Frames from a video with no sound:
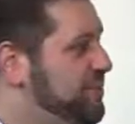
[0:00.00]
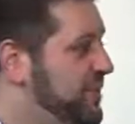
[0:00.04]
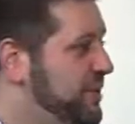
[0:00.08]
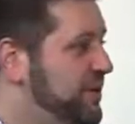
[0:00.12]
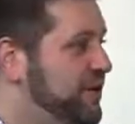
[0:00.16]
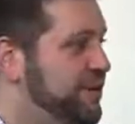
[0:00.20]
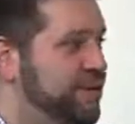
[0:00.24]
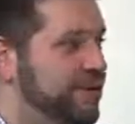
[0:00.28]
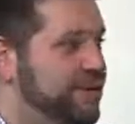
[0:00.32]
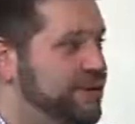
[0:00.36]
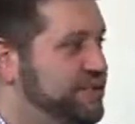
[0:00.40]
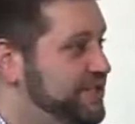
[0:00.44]
a
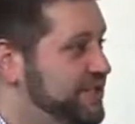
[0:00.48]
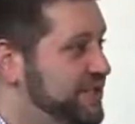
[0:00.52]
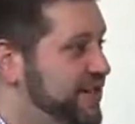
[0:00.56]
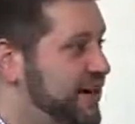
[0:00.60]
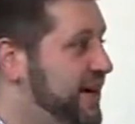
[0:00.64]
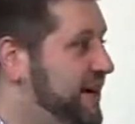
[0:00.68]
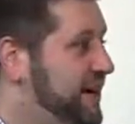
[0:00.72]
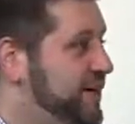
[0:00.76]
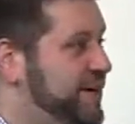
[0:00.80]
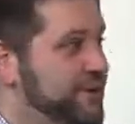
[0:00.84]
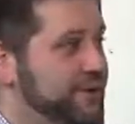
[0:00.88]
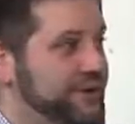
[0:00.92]
beer, we just
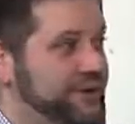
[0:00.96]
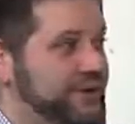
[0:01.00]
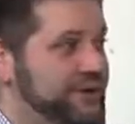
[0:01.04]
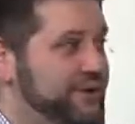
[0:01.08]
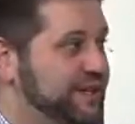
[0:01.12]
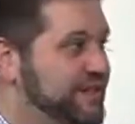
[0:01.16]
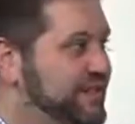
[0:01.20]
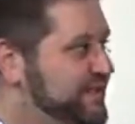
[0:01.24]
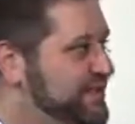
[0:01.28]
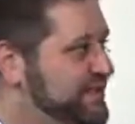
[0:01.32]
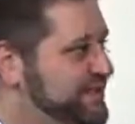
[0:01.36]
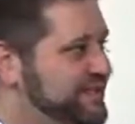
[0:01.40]
kind of go to the
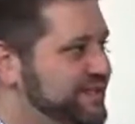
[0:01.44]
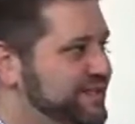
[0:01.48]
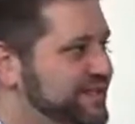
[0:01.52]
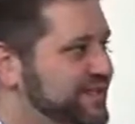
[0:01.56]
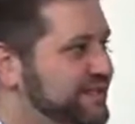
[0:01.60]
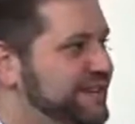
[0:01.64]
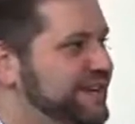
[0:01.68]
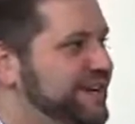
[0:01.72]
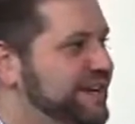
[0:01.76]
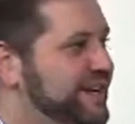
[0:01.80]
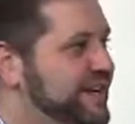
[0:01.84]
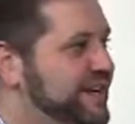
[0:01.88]
list
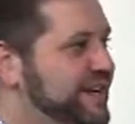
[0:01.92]
and